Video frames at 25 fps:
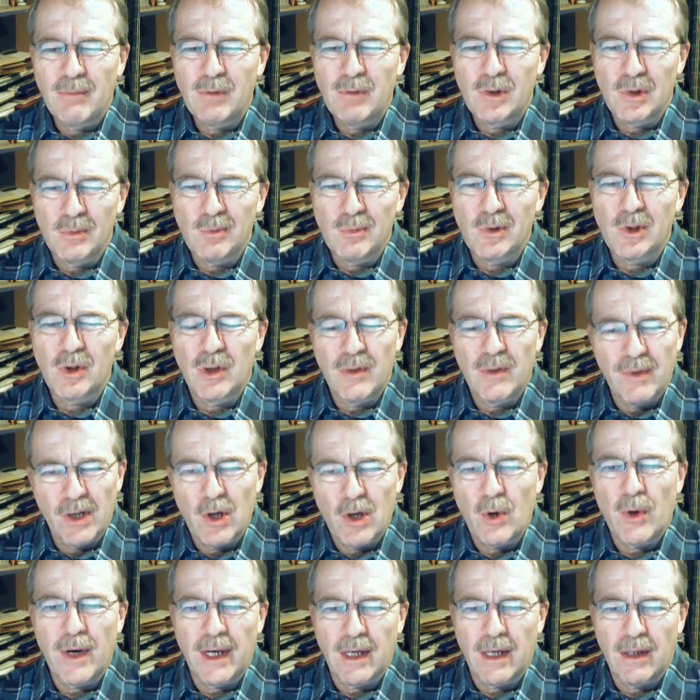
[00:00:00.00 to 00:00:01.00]
some sort of
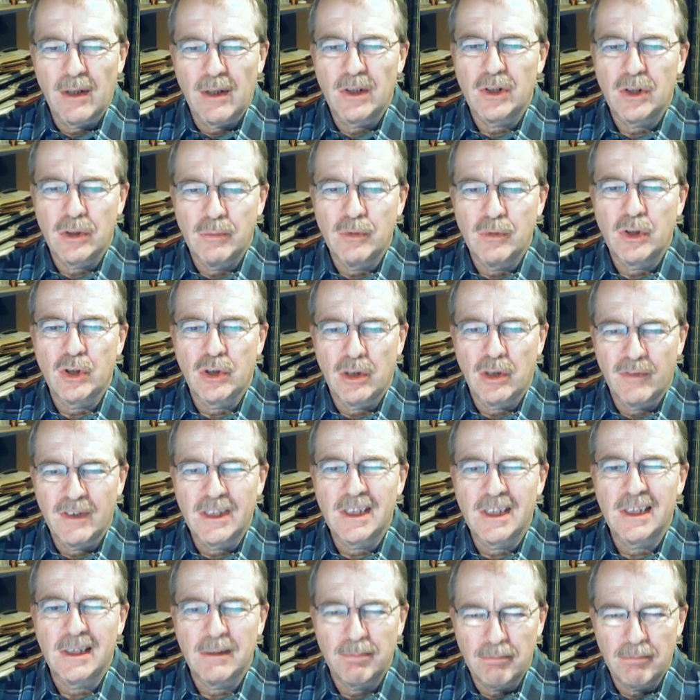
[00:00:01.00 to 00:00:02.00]
an oracle or some sort of a
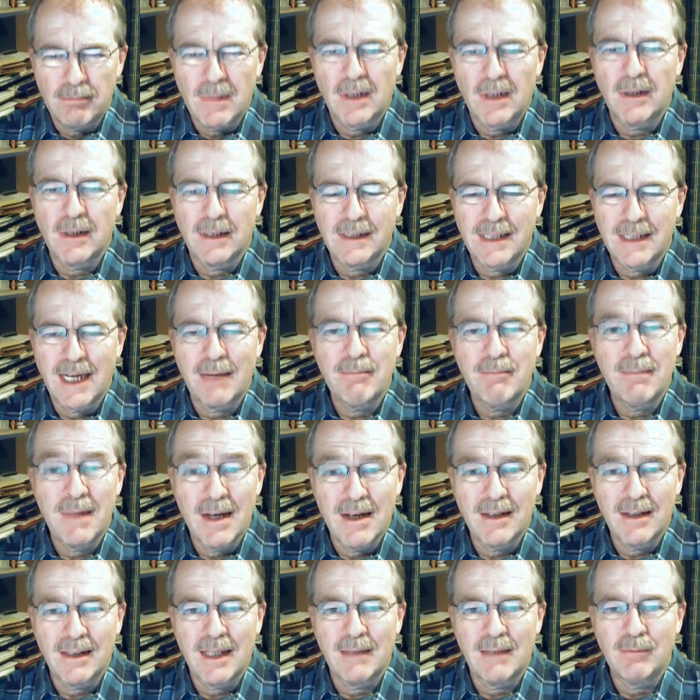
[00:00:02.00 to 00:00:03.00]
smartass. I'm
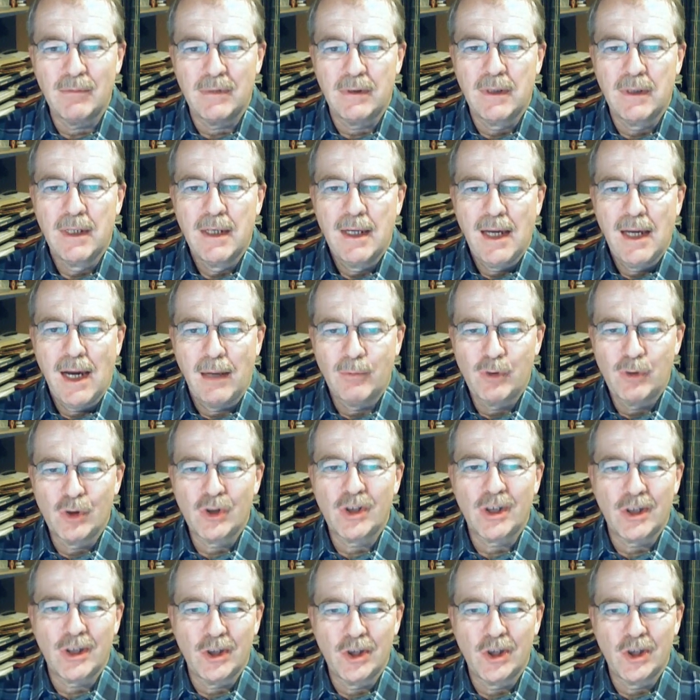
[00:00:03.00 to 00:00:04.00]
not. I'm
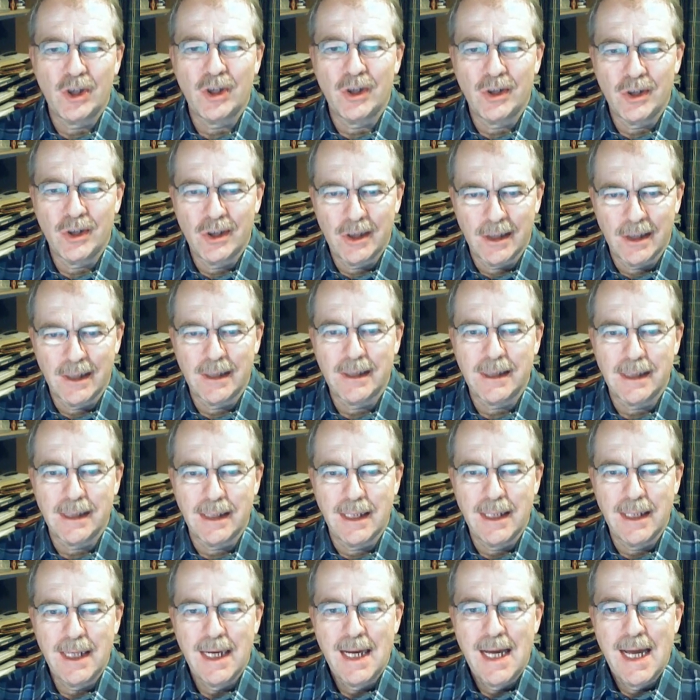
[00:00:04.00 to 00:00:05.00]
just a concerned
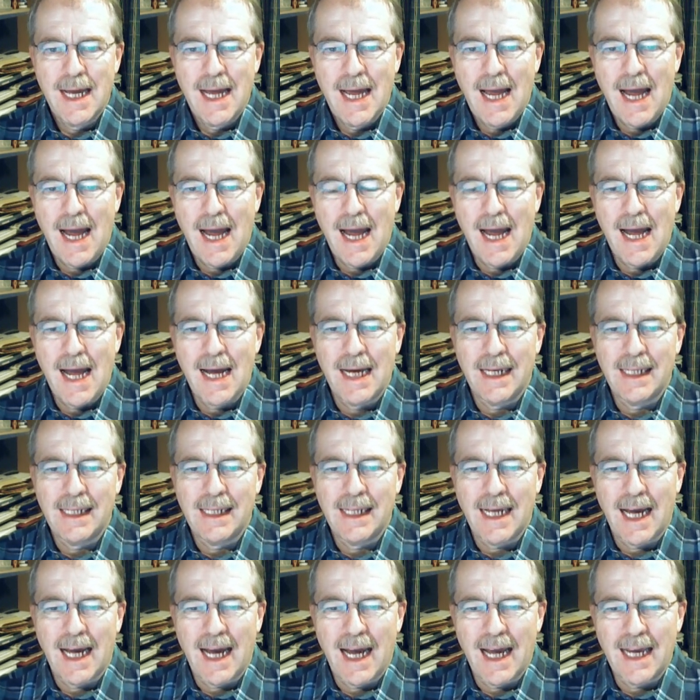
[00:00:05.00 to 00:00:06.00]
citizen,
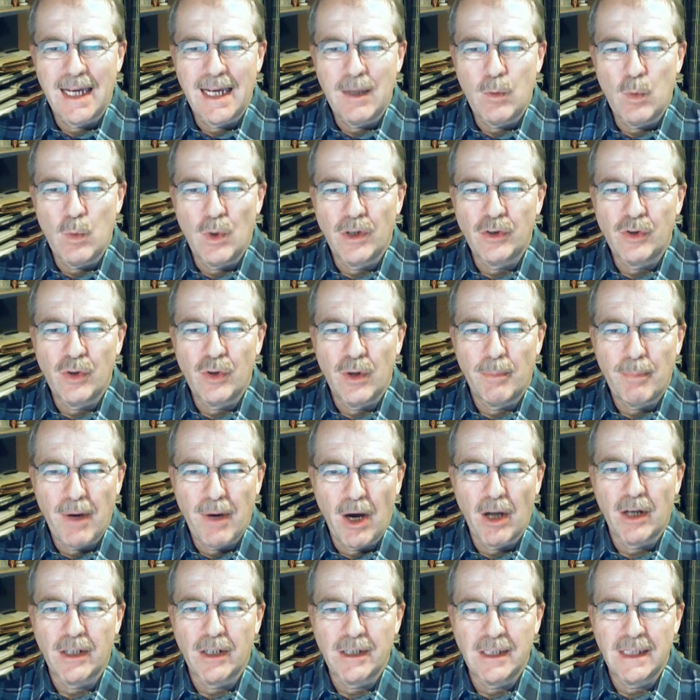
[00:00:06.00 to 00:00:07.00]
and I want to
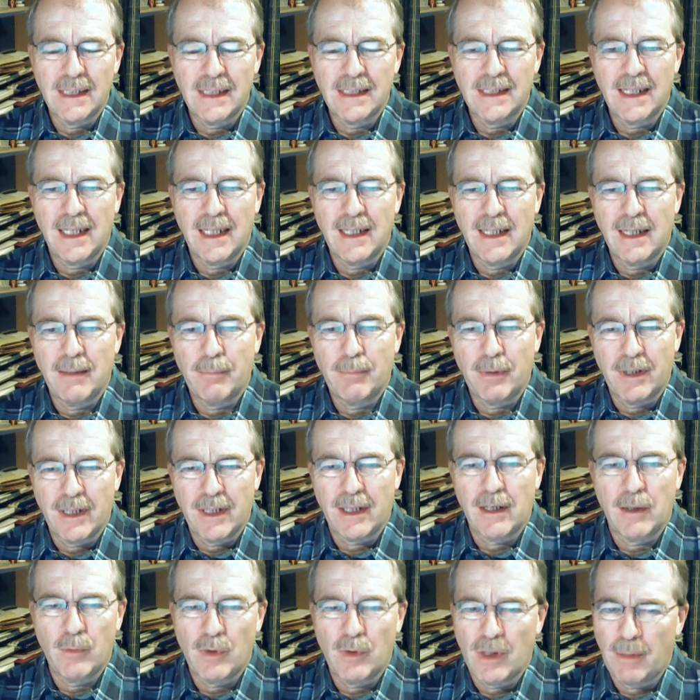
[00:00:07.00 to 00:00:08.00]
apologise, and in
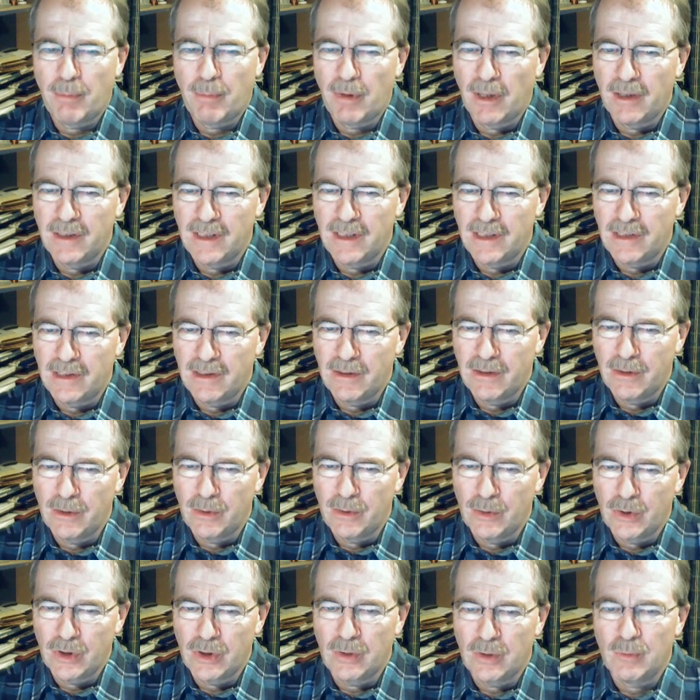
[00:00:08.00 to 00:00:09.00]
particular I want to apologise
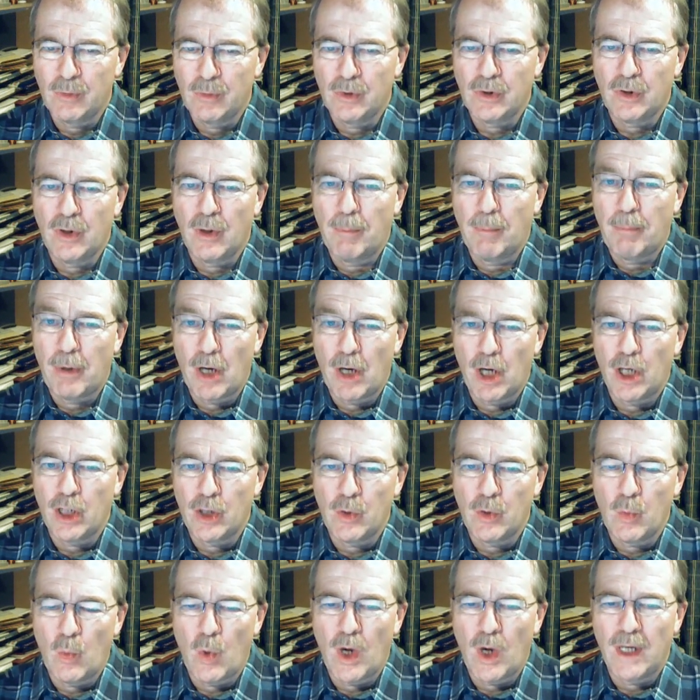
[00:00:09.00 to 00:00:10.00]
to someone called
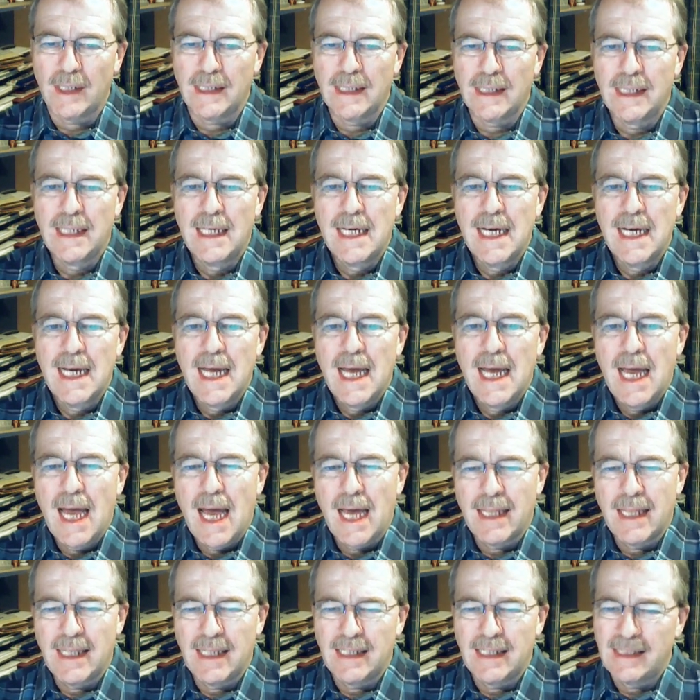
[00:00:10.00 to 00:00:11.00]
Pardon What.
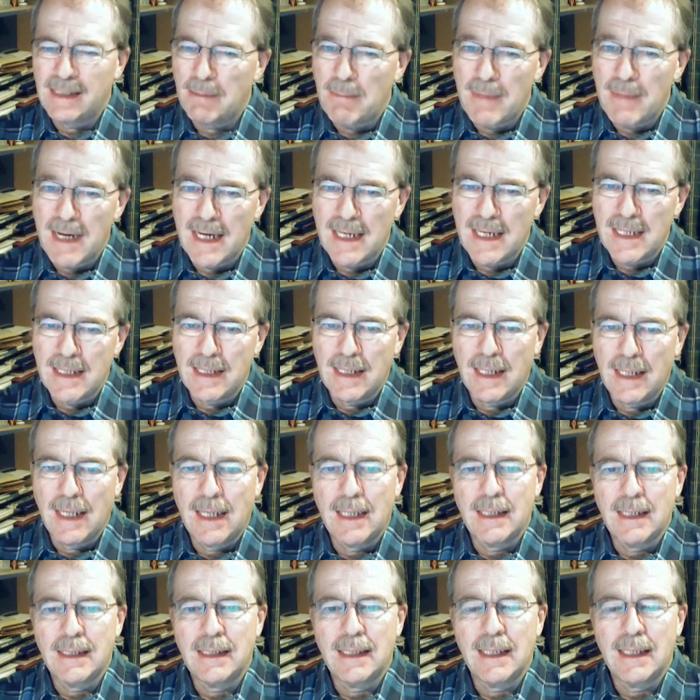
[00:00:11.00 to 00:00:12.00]
I think it's a man,
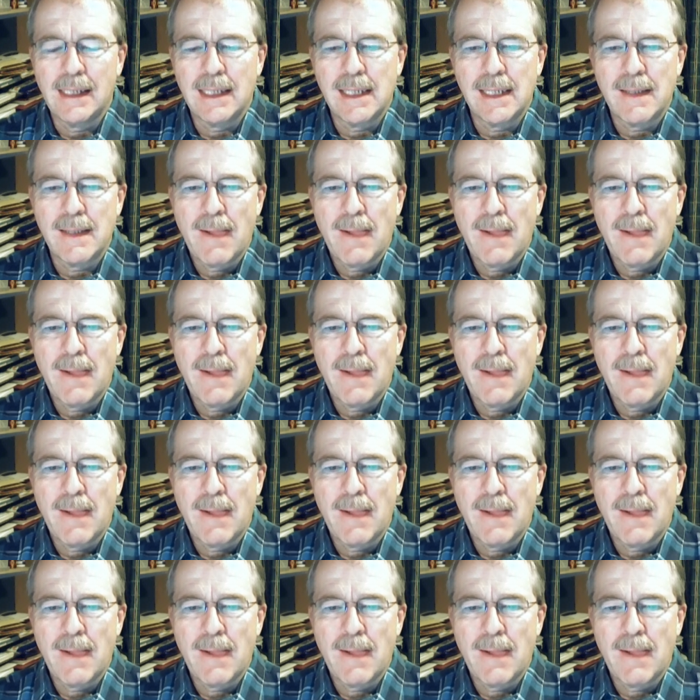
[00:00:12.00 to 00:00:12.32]
and